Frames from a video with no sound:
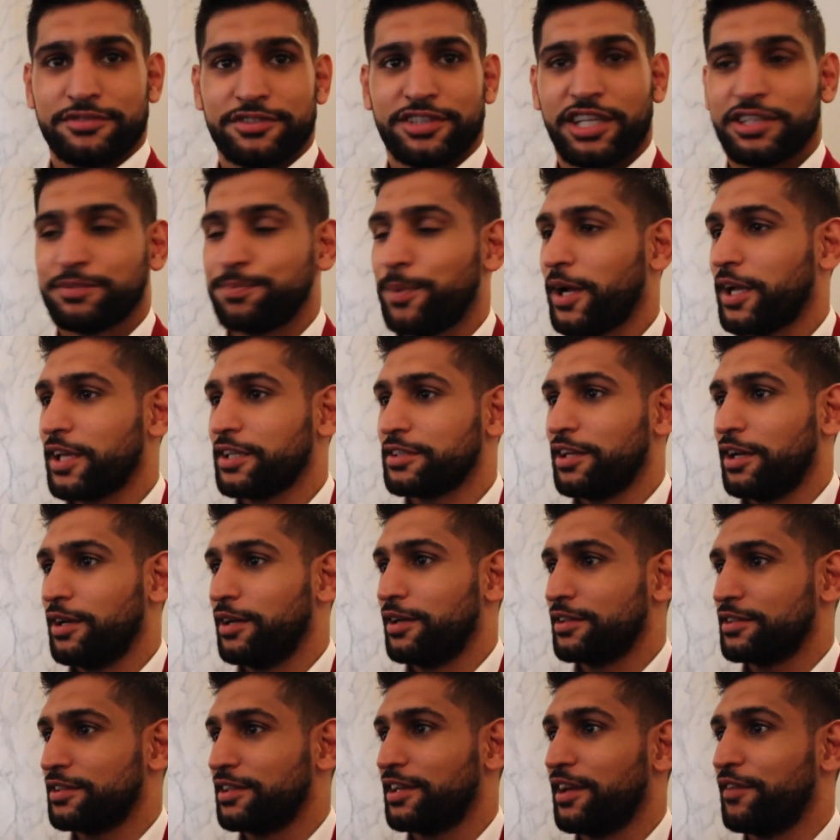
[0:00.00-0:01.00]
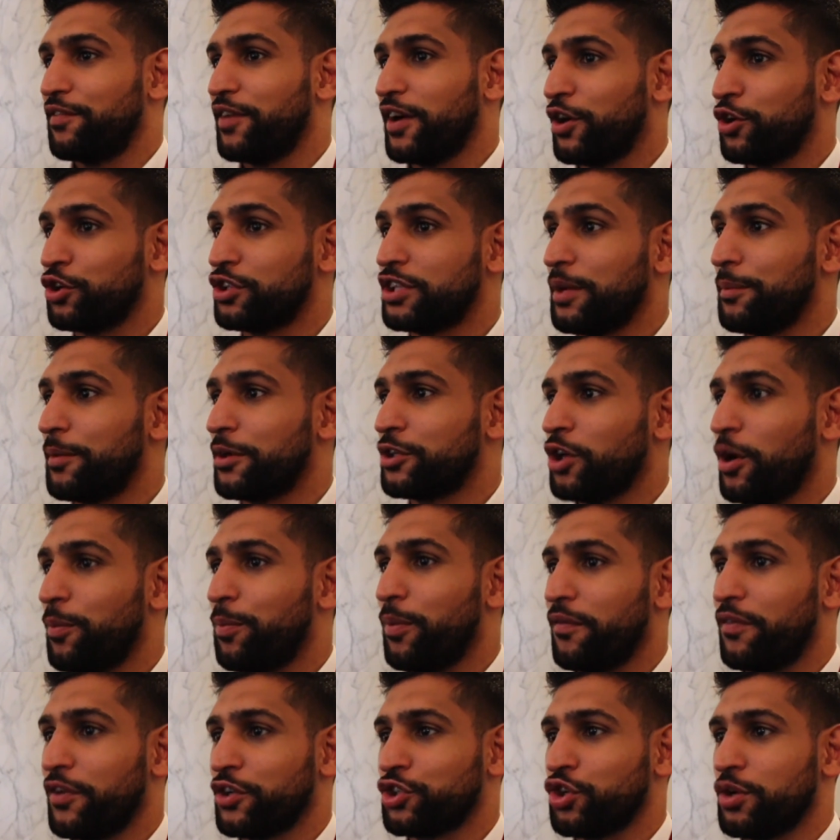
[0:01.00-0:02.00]
Six pack is that? Yeah, if I could take my top
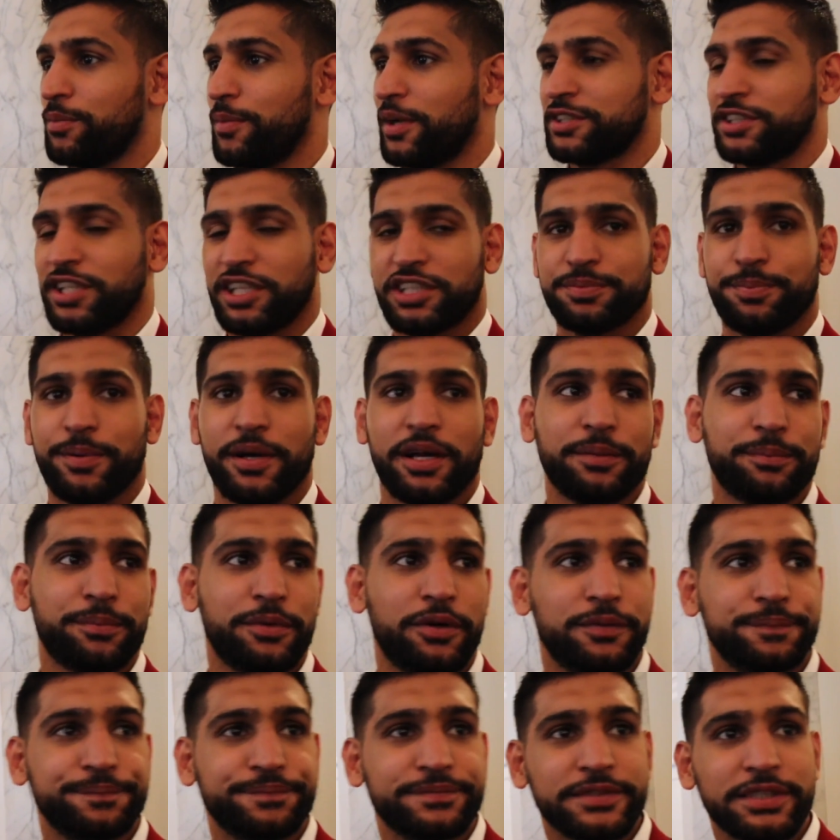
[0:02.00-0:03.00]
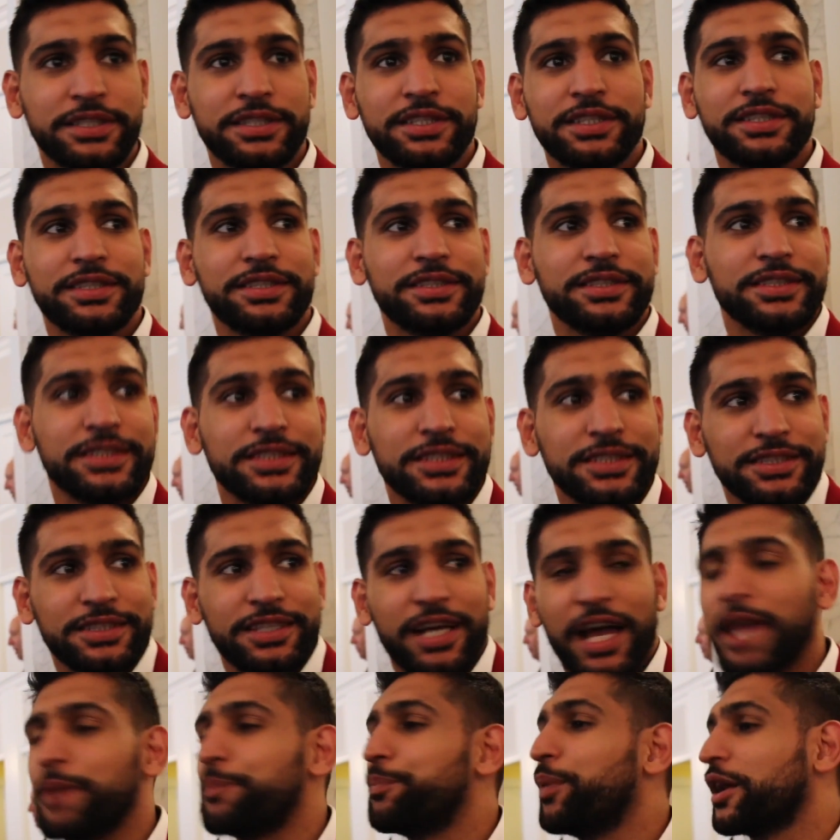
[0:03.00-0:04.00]
off, I show my 6 pack.
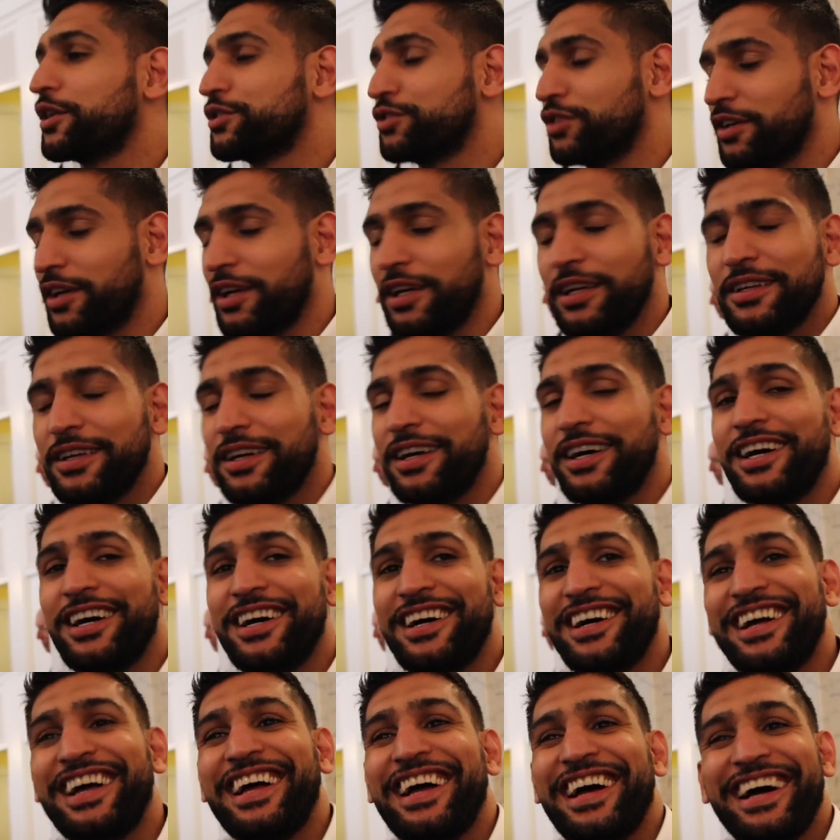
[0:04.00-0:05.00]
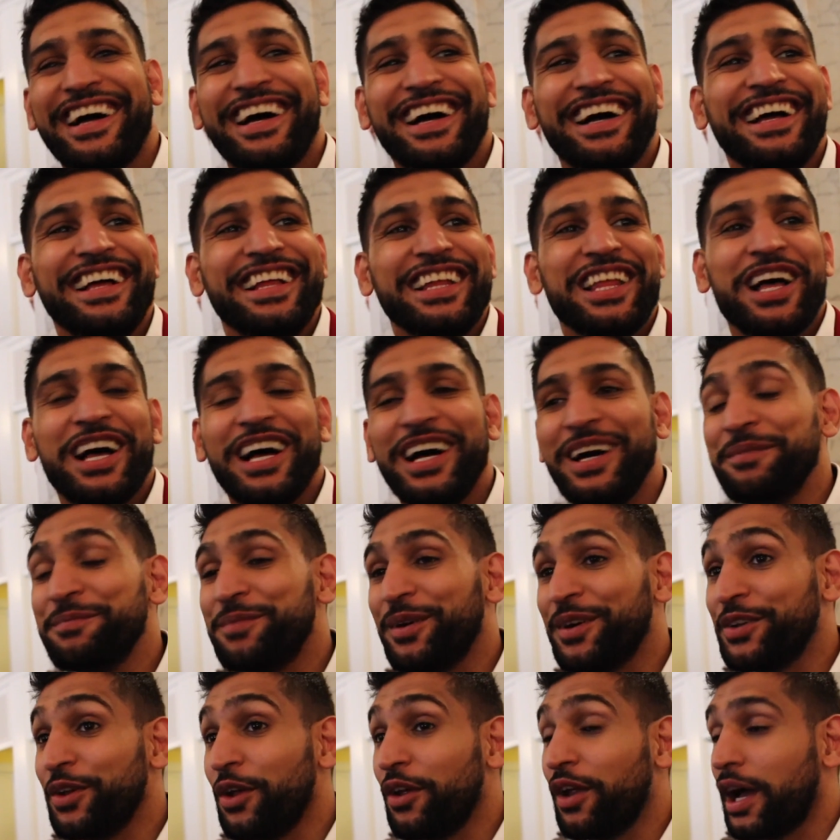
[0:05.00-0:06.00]
8 pack, sorry.
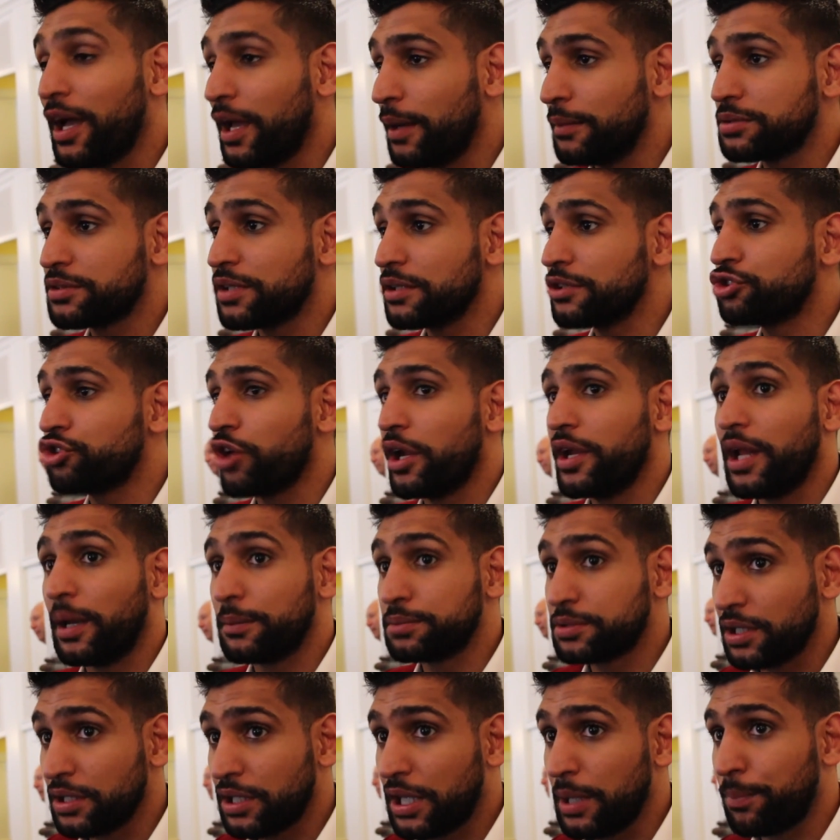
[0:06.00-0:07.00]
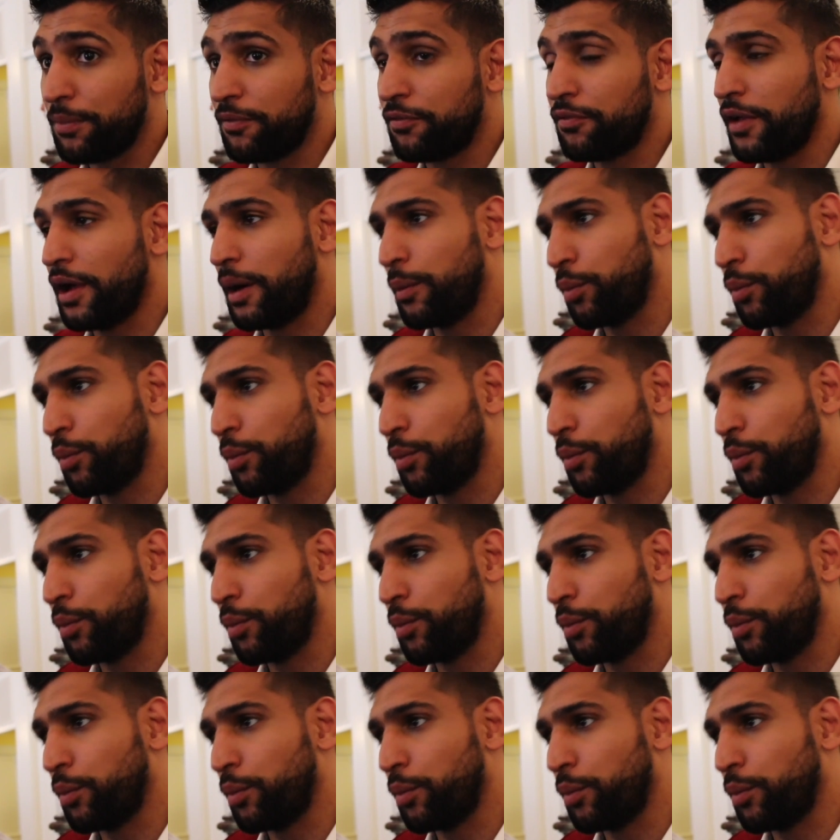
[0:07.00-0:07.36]
But no, I am still training, I'm still keeping fit.